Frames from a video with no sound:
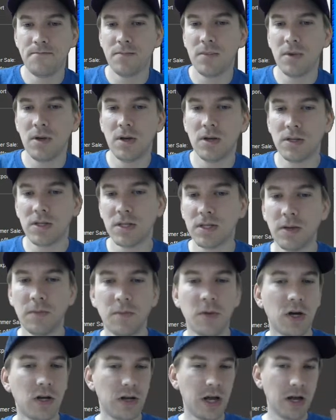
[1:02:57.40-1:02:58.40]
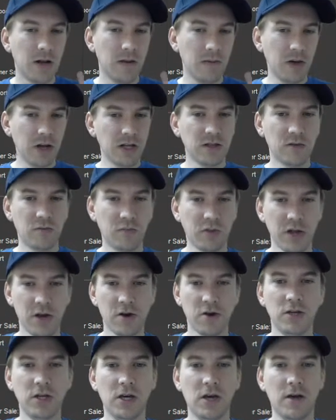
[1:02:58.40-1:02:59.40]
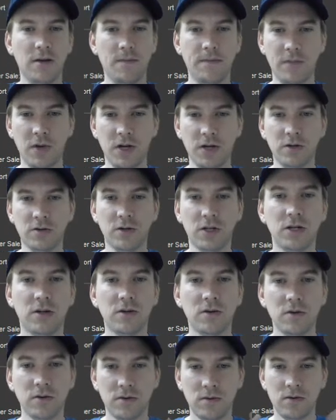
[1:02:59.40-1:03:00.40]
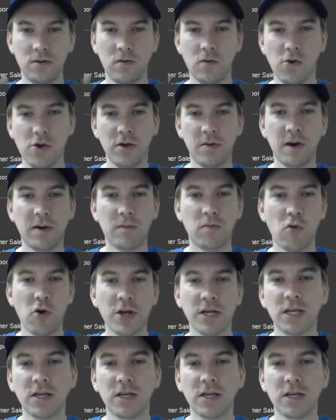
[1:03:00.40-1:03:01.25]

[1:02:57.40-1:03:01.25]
Since I'm not animating the player yet, I don't need to worry about breaking